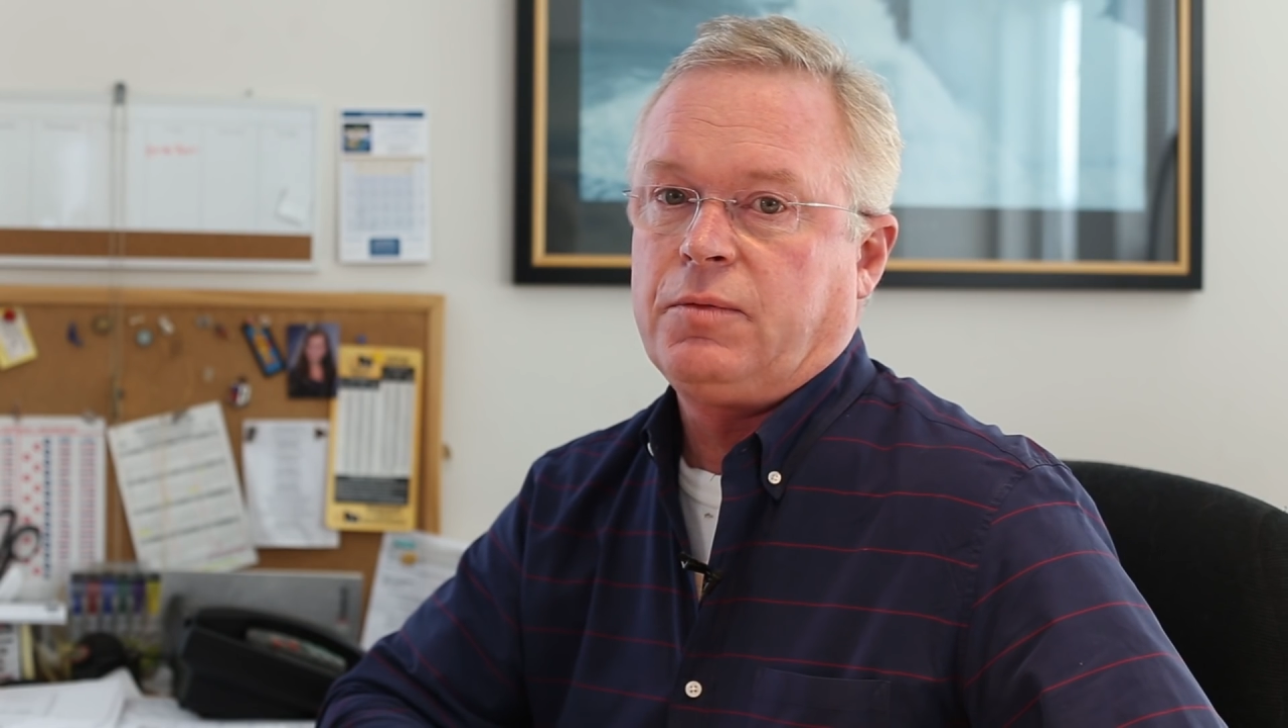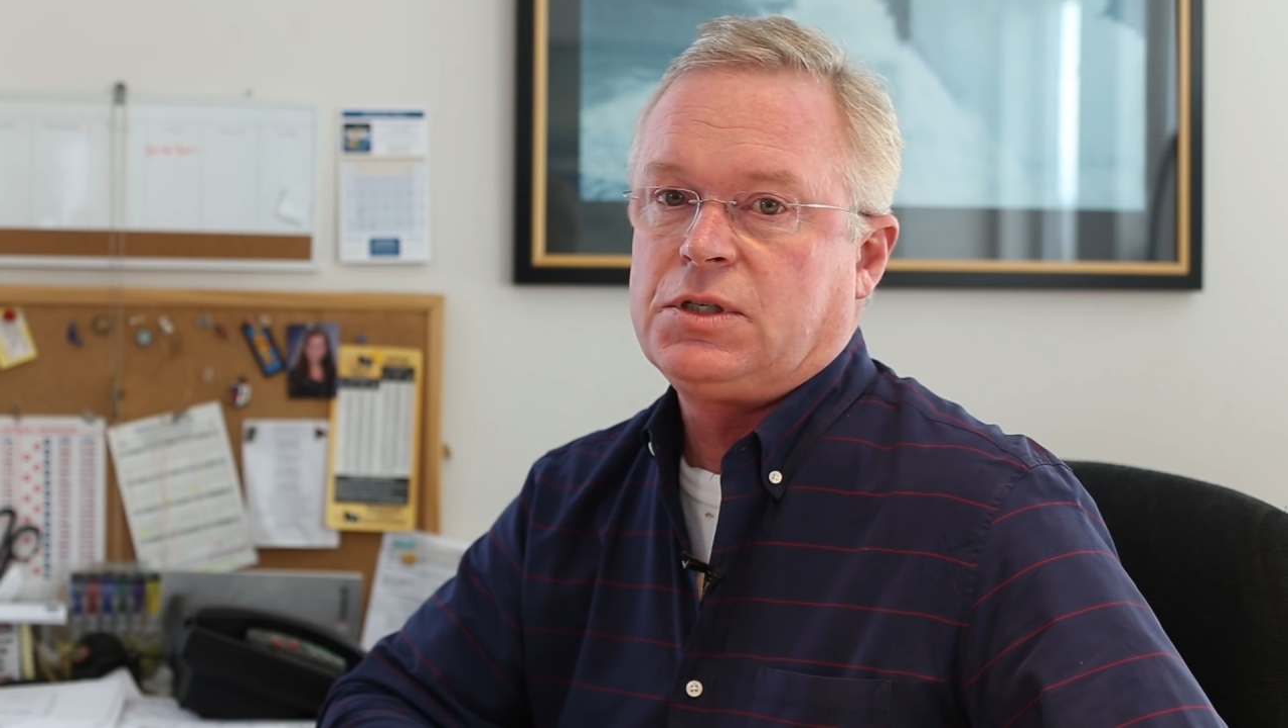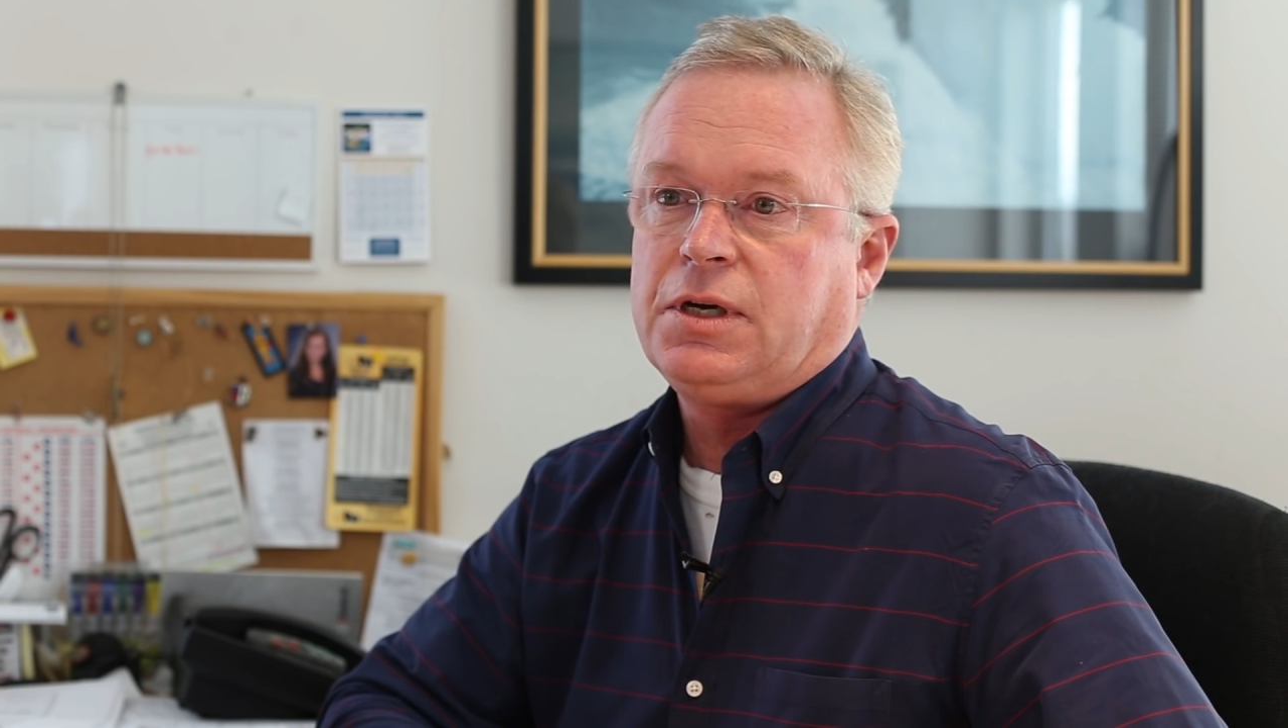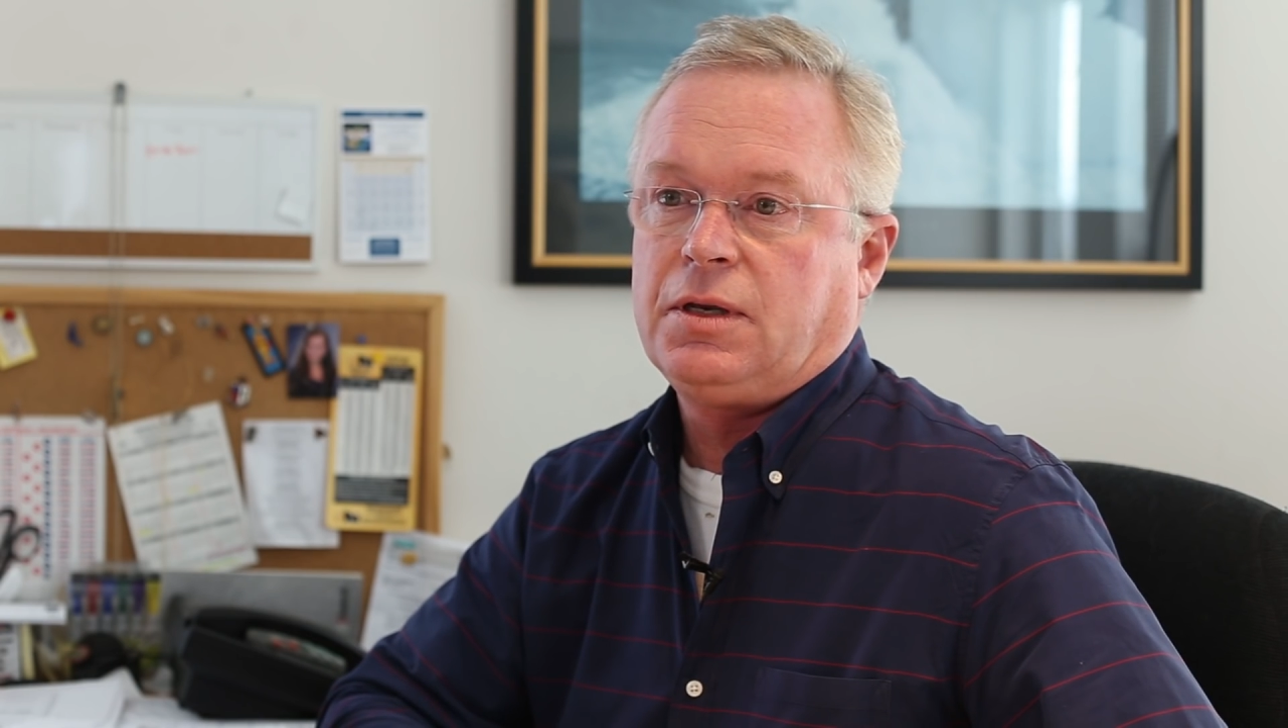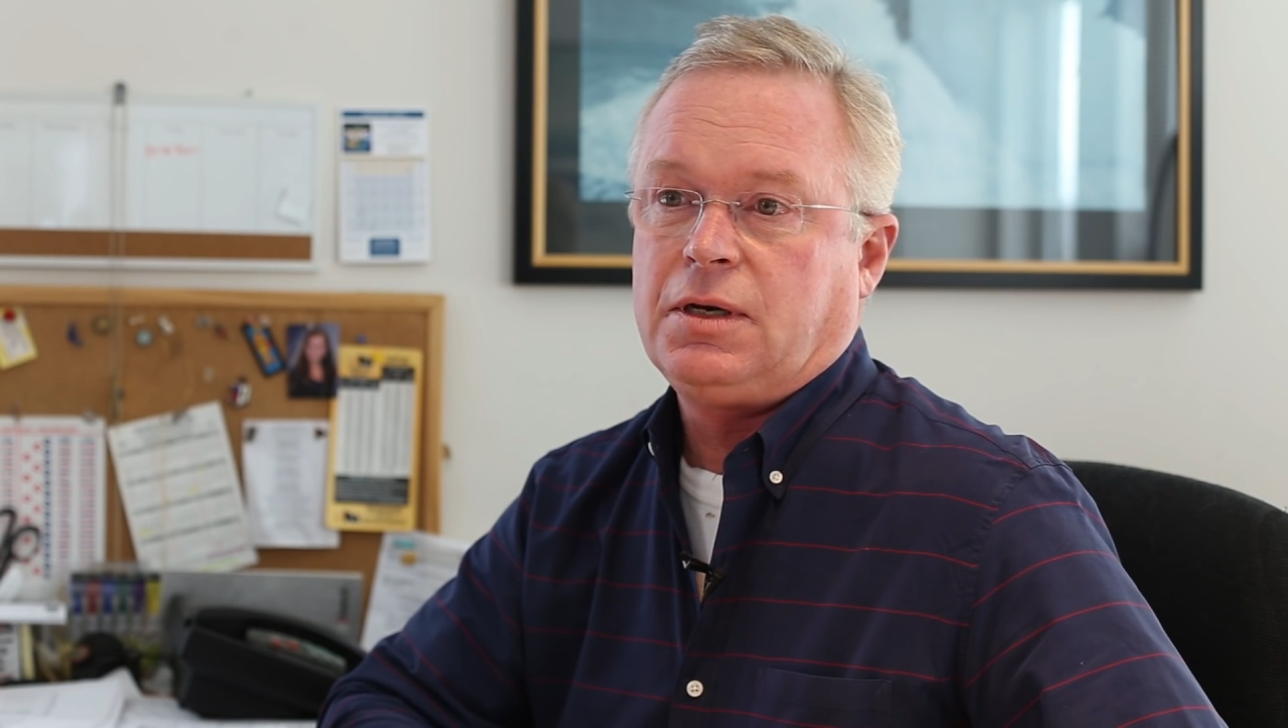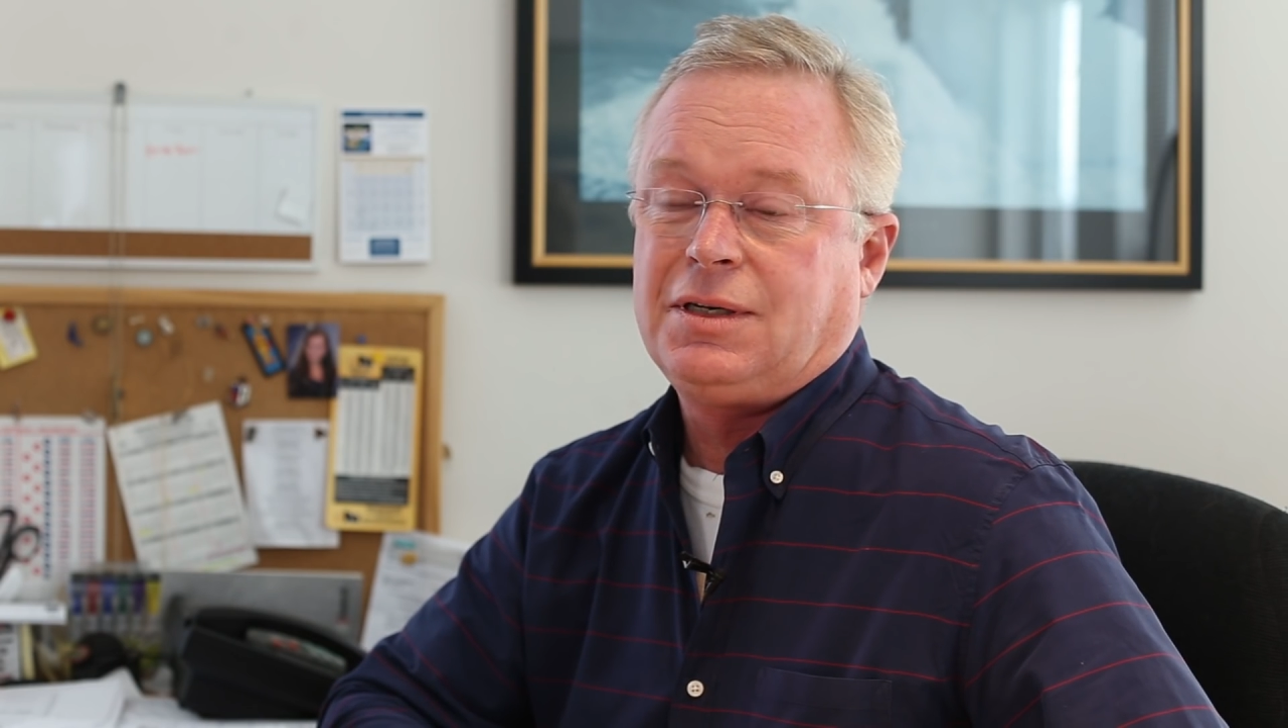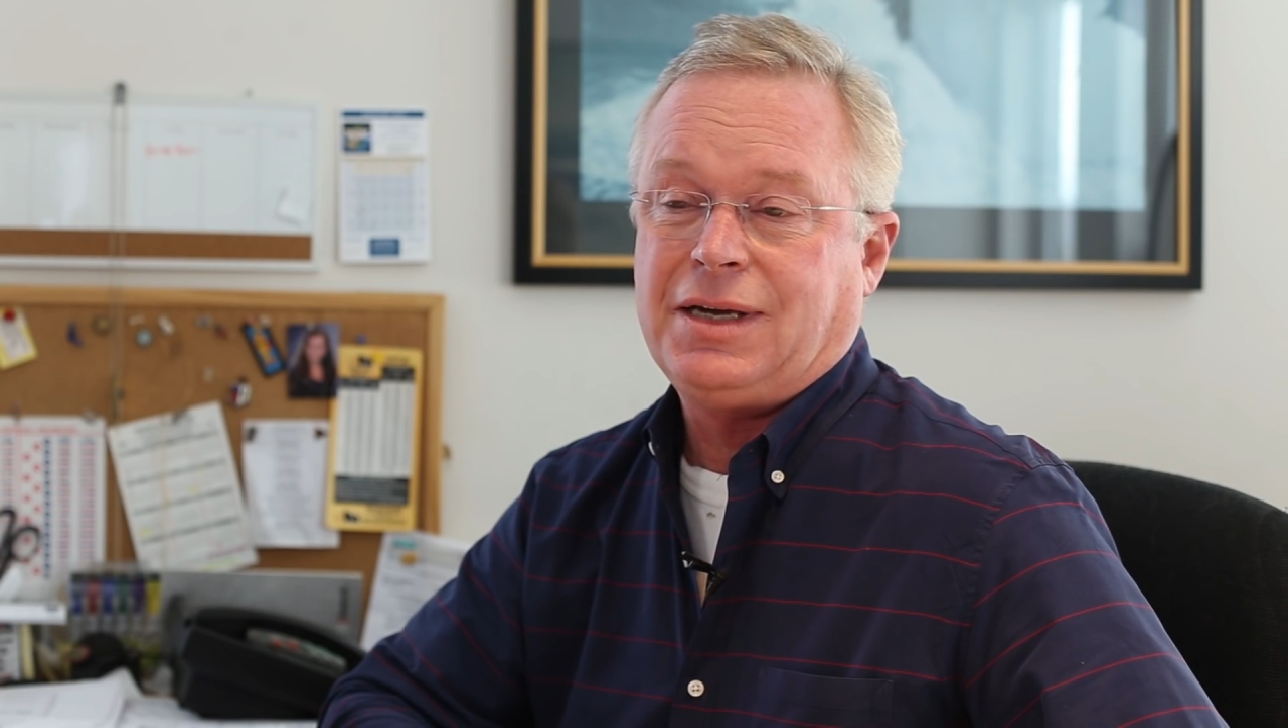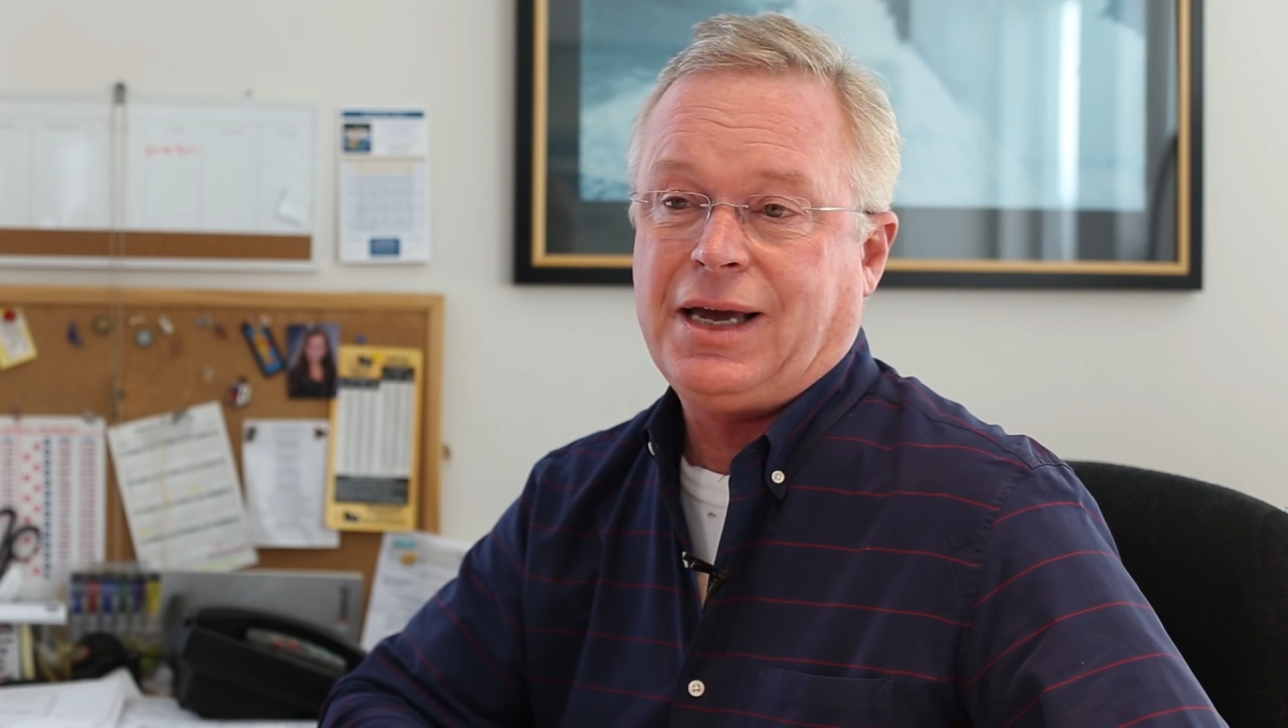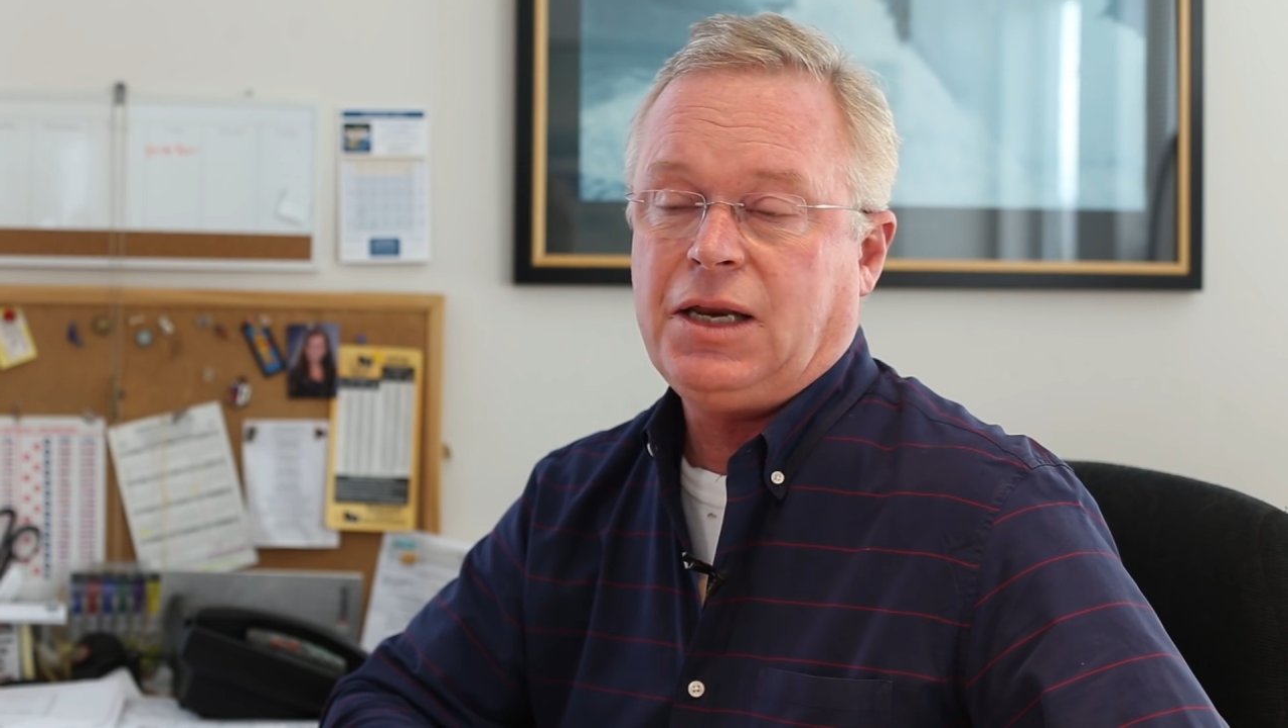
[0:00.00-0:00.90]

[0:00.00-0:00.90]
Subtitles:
would say to